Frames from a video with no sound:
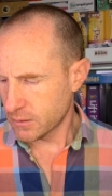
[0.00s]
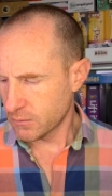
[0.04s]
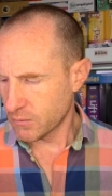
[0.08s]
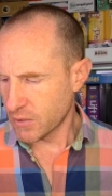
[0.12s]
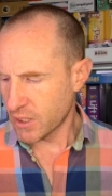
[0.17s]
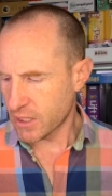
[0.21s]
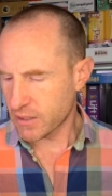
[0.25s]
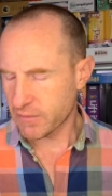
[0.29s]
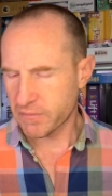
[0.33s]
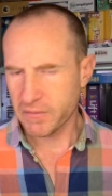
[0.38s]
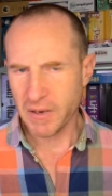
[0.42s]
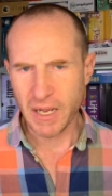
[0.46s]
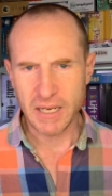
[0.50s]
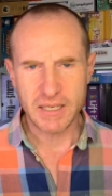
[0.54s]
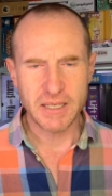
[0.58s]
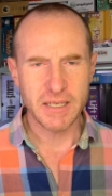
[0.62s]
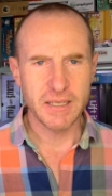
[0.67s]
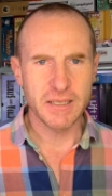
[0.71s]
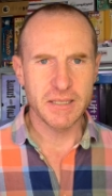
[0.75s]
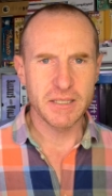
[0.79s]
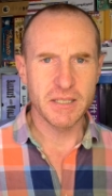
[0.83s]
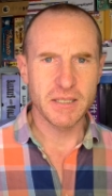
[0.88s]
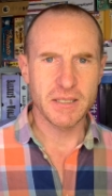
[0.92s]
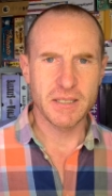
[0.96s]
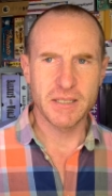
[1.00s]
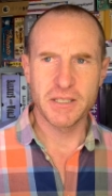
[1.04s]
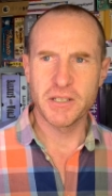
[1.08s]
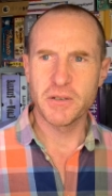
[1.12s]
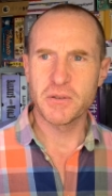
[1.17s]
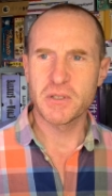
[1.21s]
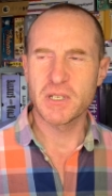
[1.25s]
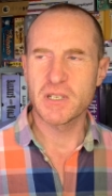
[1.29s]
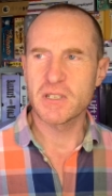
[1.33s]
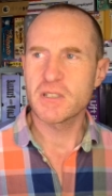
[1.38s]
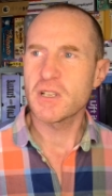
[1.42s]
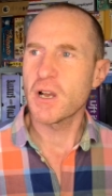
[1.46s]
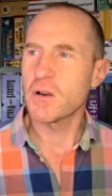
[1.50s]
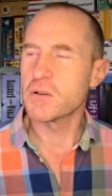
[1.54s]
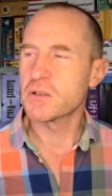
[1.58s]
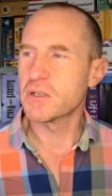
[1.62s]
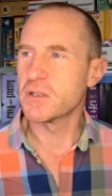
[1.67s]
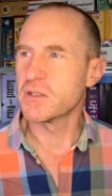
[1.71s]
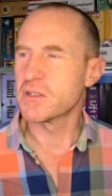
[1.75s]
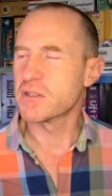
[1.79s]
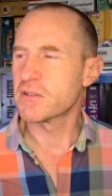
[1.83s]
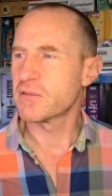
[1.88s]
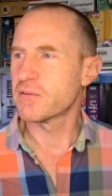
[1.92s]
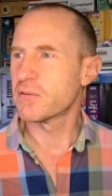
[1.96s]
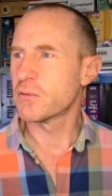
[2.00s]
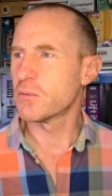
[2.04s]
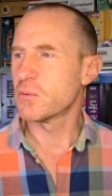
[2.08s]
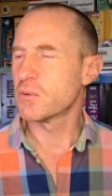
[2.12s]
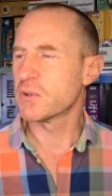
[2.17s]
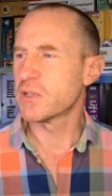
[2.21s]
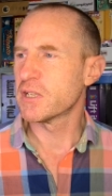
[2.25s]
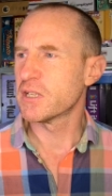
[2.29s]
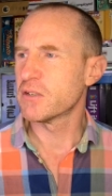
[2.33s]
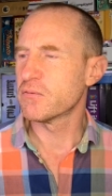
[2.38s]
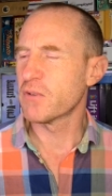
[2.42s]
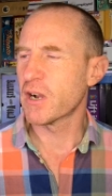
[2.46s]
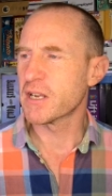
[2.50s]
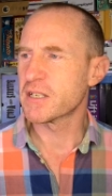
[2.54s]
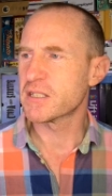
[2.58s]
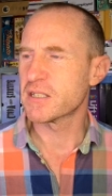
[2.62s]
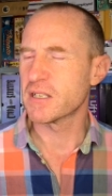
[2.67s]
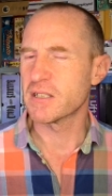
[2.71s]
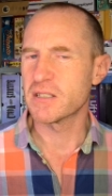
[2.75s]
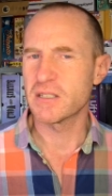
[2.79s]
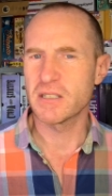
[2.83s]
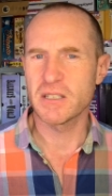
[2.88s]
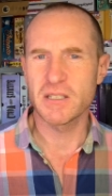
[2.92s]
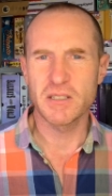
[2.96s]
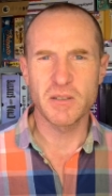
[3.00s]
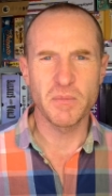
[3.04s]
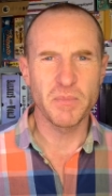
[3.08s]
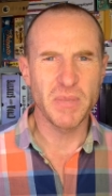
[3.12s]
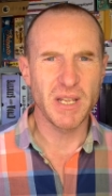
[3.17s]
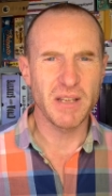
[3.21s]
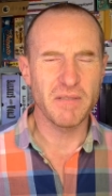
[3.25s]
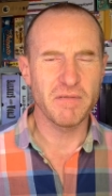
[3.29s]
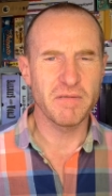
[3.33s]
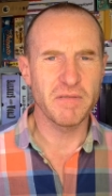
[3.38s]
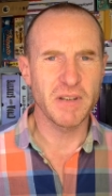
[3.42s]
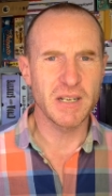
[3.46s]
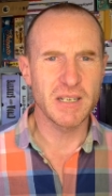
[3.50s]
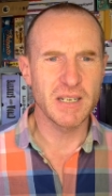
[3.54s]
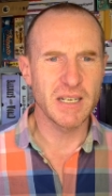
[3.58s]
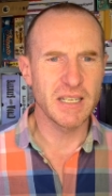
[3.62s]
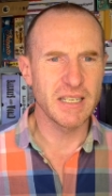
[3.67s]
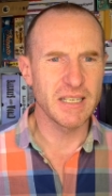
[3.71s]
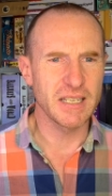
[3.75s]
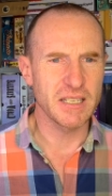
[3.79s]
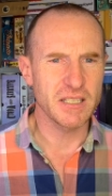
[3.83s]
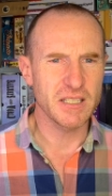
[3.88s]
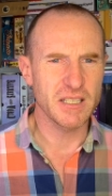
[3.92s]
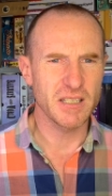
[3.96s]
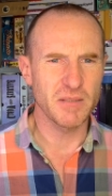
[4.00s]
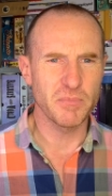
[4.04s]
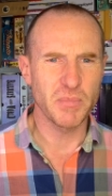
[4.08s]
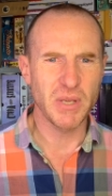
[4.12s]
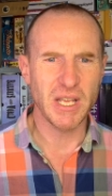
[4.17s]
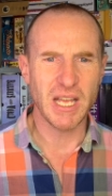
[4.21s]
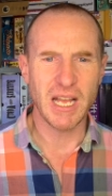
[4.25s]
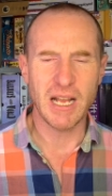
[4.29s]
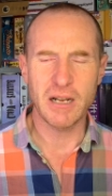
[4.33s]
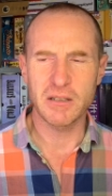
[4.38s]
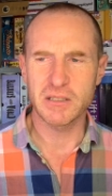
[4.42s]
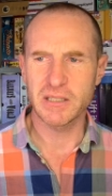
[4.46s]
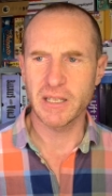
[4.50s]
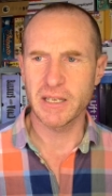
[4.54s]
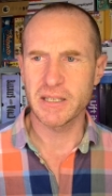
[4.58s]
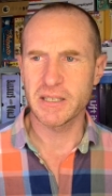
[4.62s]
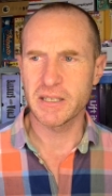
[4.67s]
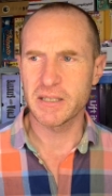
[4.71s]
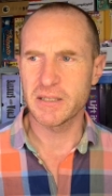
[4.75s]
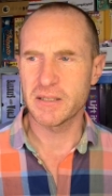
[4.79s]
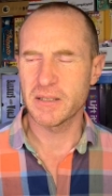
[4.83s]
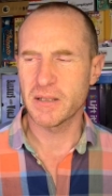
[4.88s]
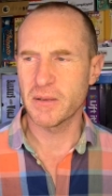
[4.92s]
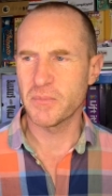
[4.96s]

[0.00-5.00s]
Well, the fact that it uses tokens for the races is a bit fiddly, it's a bit outdated.